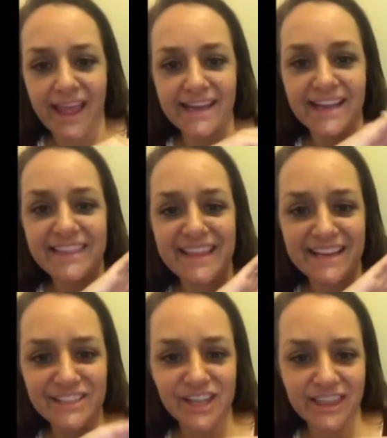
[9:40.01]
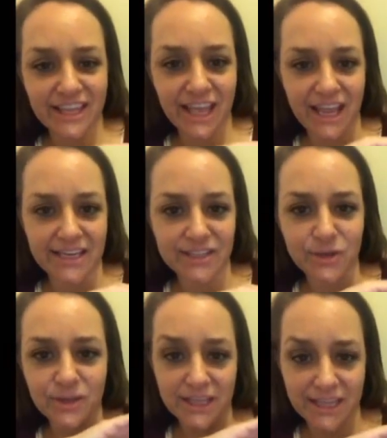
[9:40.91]
and then he shut the gate and he
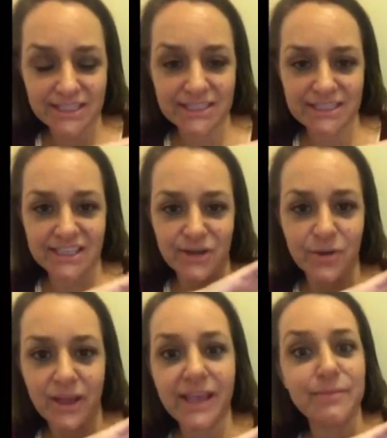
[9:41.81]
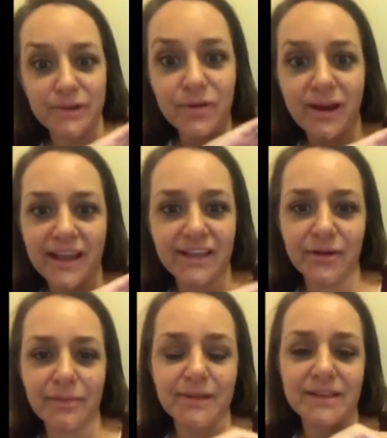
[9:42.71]
told the kids, you know, hey, be quiet.
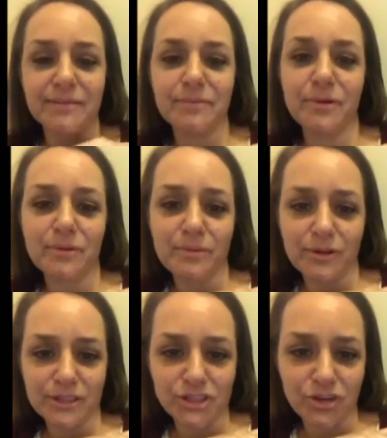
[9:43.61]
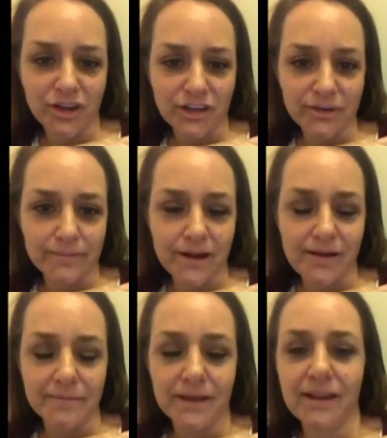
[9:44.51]
You know, I'm going to pull, pull a joke on your
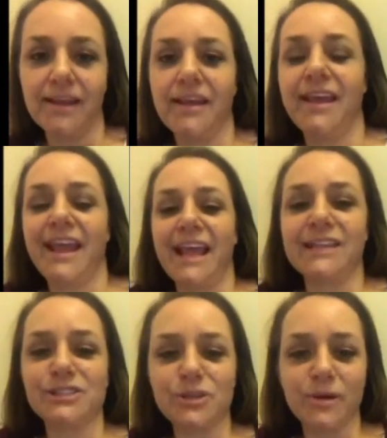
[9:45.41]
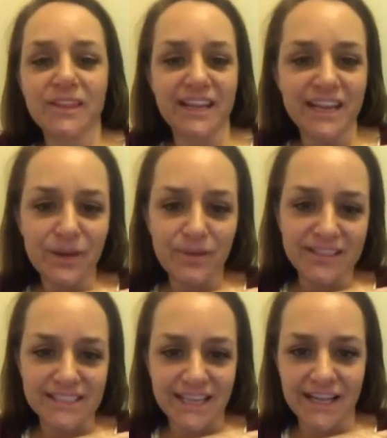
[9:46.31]
mom. And and so then he
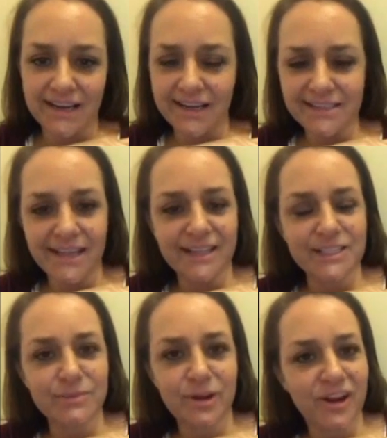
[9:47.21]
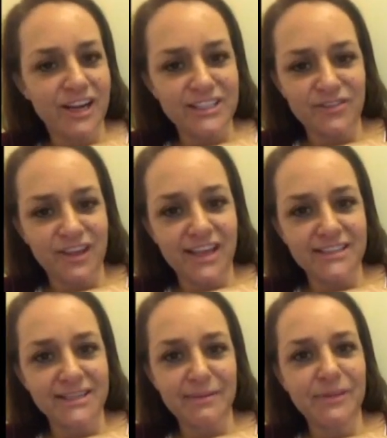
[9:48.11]
runs in and he's got this smirk on his
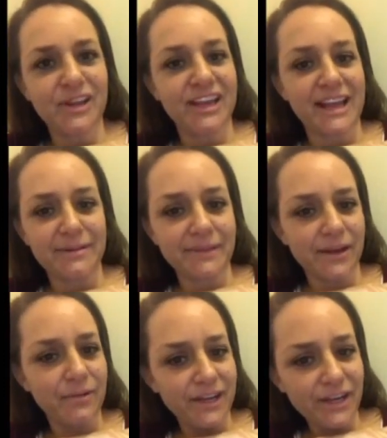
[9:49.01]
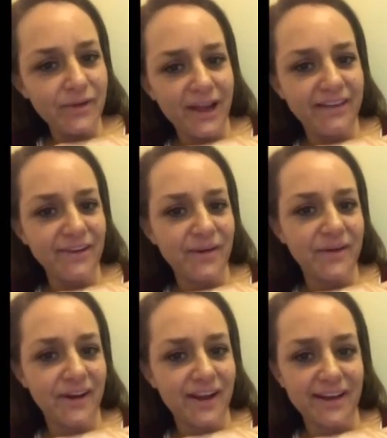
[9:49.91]
face. And I'm looking at him like, what do you have
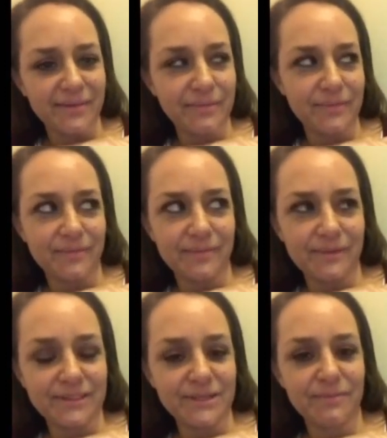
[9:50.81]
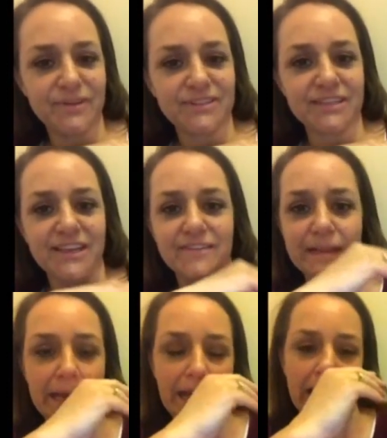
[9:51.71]
going on? What's up your sleeve?
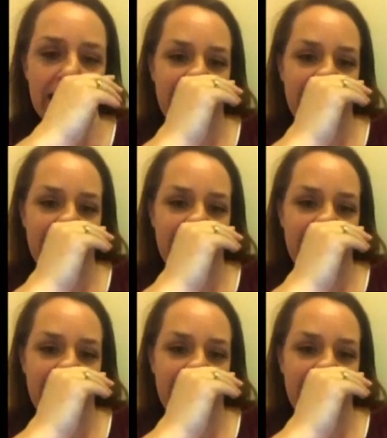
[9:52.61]
And